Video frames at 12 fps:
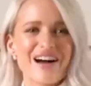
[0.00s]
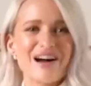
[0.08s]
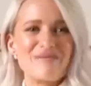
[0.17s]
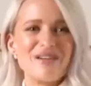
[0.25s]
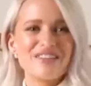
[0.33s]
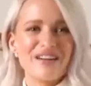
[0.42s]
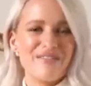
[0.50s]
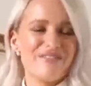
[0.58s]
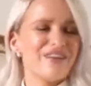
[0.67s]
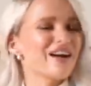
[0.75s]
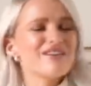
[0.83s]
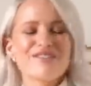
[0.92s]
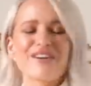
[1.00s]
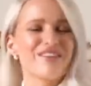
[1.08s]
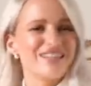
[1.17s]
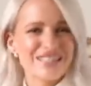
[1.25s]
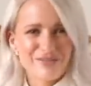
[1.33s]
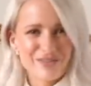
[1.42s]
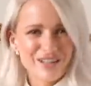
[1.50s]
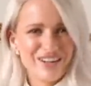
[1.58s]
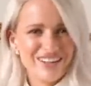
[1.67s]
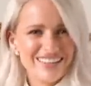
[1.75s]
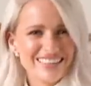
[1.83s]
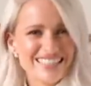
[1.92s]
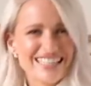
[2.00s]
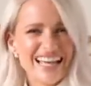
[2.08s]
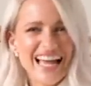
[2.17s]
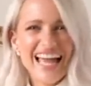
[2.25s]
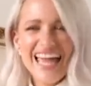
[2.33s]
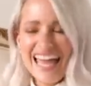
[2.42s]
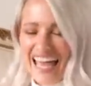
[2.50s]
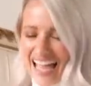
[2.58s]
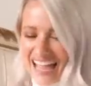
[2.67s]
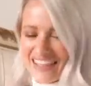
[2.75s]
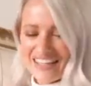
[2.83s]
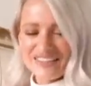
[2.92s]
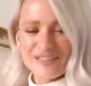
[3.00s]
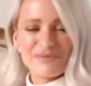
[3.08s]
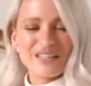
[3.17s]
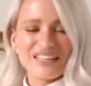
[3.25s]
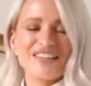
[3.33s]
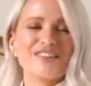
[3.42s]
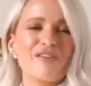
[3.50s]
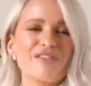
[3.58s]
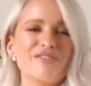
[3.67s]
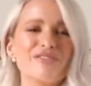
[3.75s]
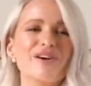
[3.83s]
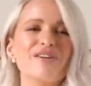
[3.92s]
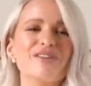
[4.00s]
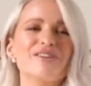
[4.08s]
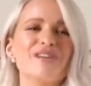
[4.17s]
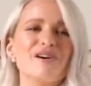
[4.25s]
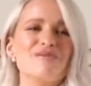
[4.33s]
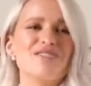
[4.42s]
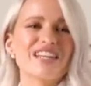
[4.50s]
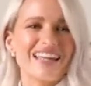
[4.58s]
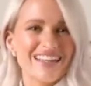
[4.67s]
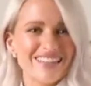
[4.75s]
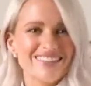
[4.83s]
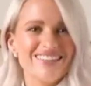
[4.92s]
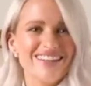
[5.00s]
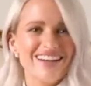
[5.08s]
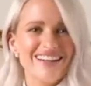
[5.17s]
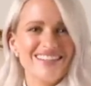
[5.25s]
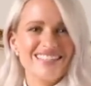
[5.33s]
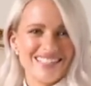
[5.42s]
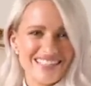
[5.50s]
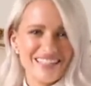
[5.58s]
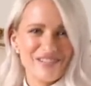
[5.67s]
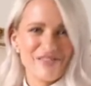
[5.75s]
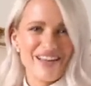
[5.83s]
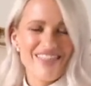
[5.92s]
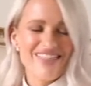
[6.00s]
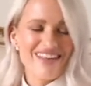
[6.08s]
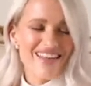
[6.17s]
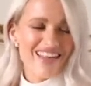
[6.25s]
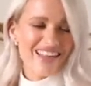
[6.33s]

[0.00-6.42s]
carpets are very, very difficult, and that something that's off the floor is so much easier to deal with.